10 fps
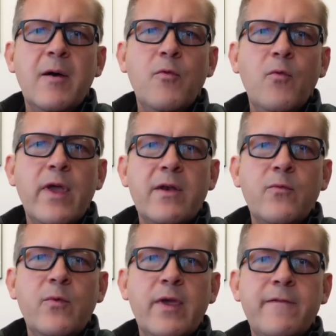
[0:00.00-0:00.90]

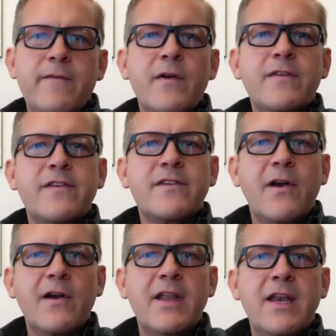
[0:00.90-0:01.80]
when we first
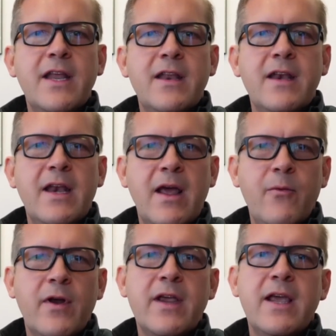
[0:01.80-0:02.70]
started
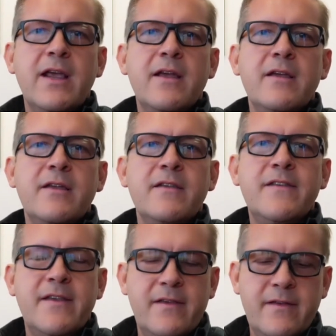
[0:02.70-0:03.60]
networking
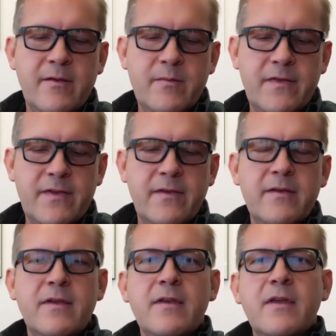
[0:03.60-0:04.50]
systems,
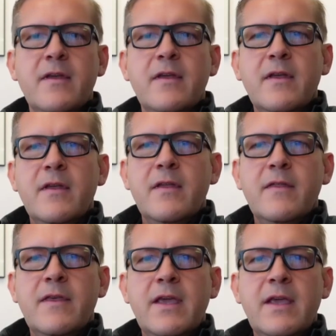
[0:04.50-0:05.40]

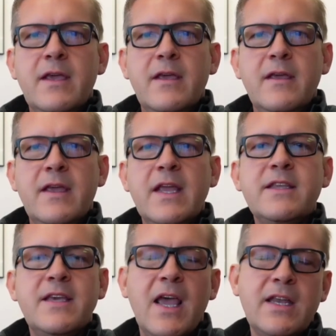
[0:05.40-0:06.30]
the
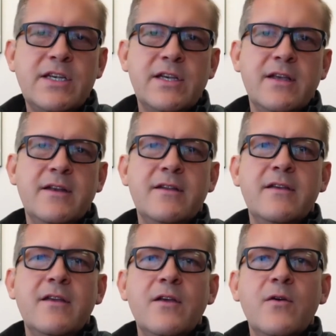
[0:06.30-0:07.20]
intention
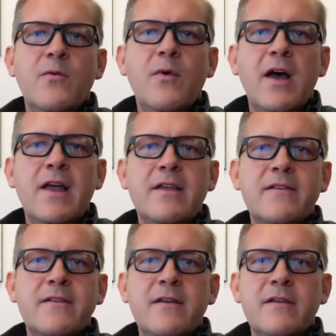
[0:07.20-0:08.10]

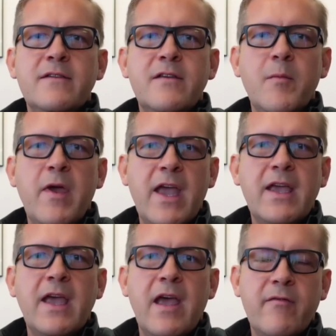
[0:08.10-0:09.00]
was to
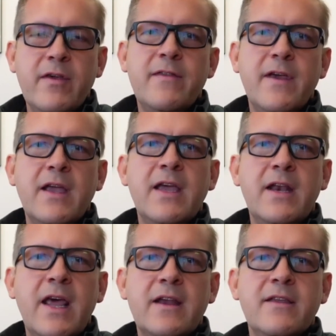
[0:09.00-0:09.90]
make everything
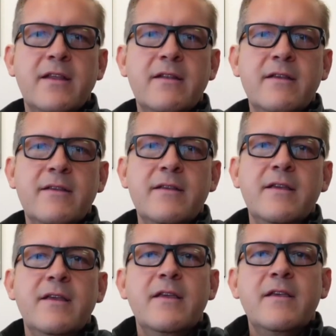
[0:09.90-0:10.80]
connected.
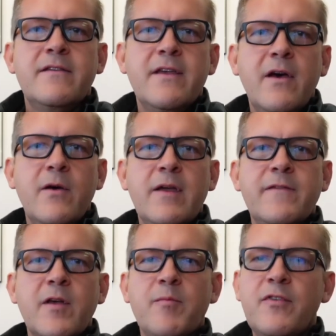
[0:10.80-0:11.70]
So
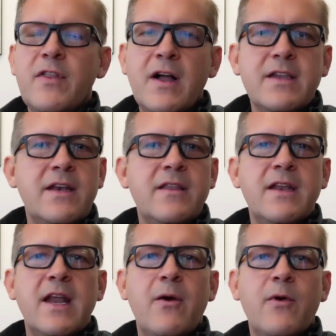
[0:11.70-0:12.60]
if you're plugged into the
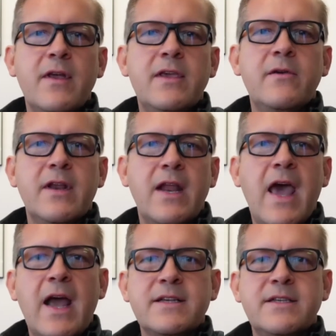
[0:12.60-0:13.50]
network, you can
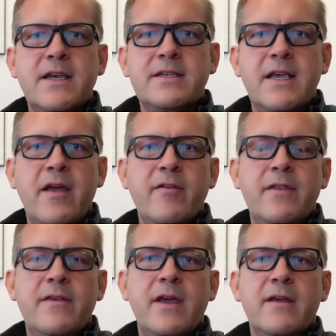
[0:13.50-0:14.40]
access
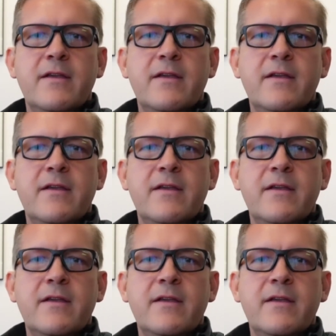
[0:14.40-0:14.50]
everything.